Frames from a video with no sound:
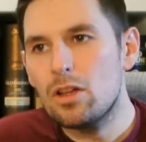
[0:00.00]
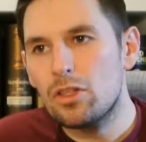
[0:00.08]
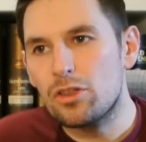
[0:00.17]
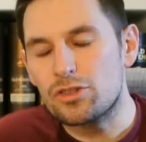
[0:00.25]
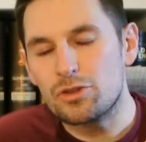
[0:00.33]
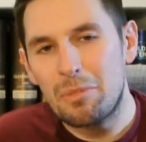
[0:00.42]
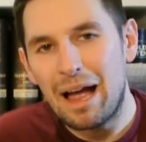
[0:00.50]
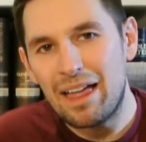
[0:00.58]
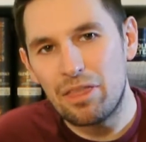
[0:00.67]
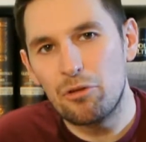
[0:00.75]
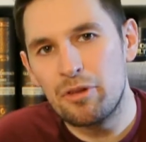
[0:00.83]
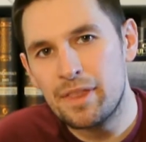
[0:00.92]
There's some
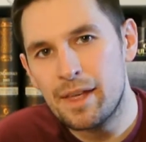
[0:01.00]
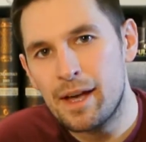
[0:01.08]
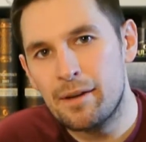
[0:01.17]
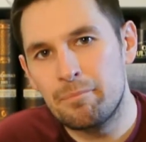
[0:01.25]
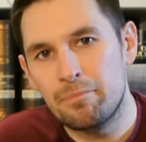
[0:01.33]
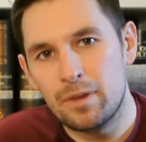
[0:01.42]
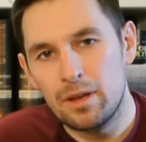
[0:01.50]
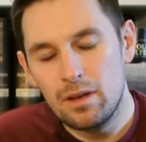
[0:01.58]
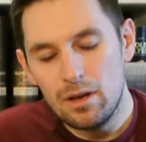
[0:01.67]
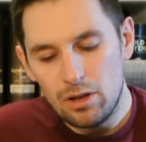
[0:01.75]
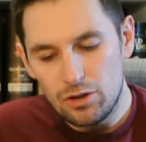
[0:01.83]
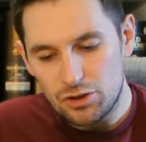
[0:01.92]
heather in there,
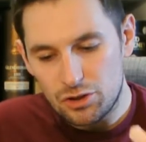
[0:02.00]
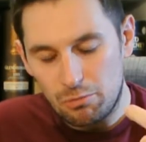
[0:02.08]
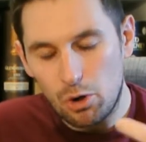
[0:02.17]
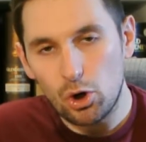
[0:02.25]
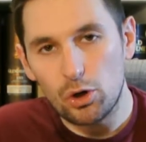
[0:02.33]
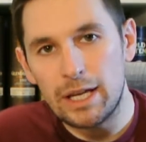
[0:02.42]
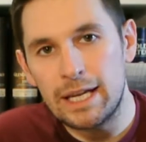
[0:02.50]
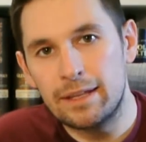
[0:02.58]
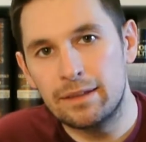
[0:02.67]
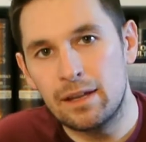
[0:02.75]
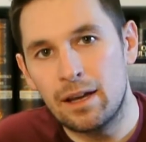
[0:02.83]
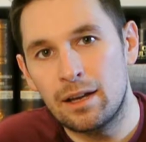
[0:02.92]
there's some honey
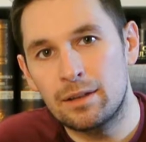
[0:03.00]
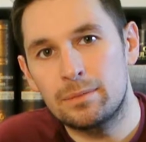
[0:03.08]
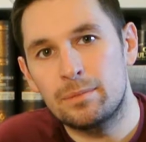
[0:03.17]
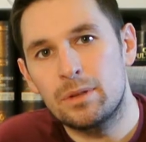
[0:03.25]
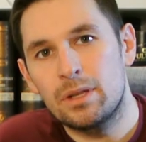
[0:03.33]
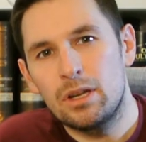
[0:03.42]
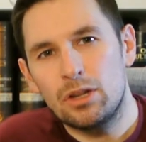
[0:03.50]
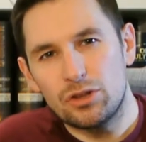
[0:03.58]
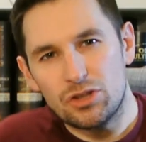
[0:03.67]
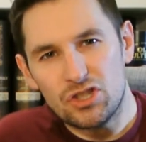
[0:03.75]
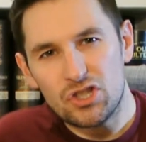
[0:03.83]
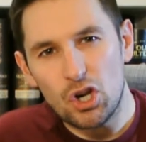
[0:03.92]
in there,
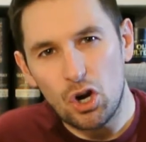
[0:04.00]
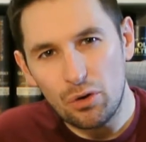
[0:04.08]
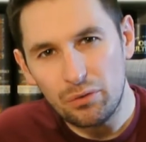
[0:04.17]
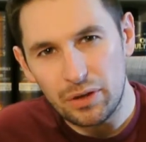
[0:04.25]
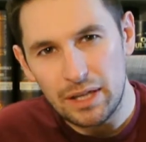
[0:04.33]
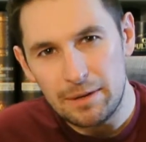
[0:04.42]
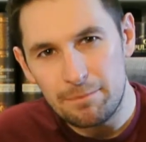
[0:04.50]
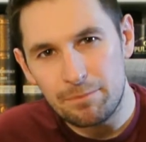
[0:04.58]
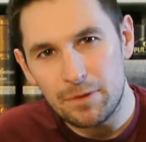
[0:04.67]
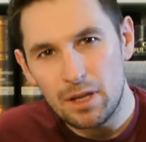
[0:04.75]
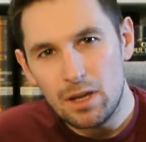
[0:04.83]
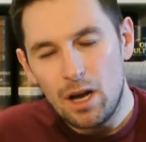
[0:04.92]
there's toffee,
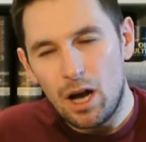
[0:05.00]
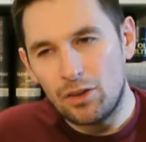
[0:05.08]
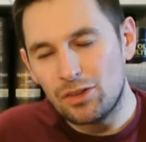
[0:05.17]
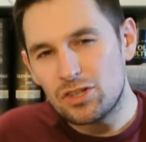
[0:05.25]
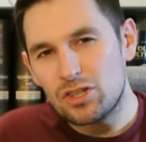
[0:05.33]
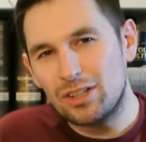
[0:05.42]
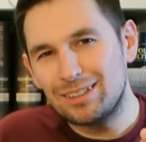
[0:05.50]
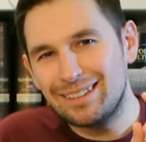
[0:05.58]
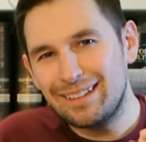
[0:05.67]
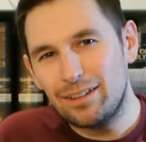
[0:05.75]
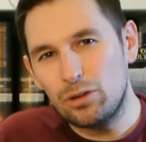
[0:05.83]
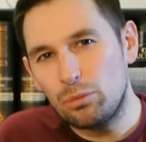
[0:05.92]
and there's a
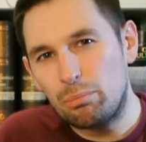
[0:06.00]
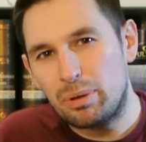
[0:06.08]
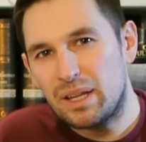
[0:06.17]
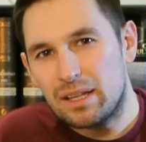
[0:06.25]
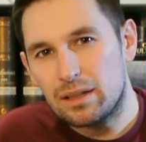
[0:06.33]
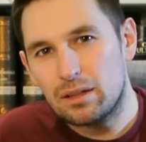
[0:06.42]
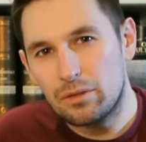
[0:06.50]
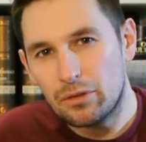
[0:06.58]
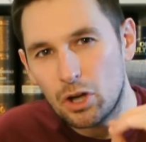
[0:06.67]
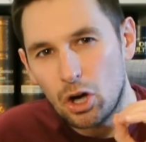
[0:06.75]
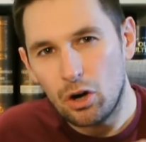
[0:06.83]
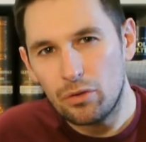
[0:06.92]
little bit of
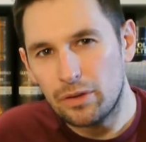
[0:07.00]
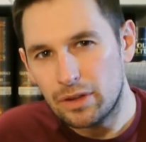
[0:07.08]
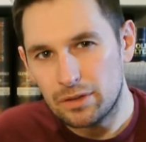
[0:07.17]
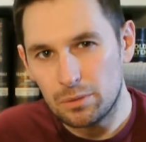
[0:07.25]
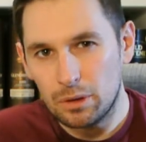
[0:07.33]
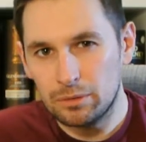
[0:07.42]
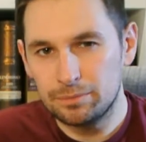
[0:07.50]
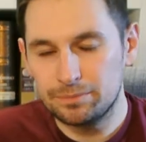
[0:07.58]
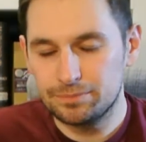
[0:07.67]
coffee as well.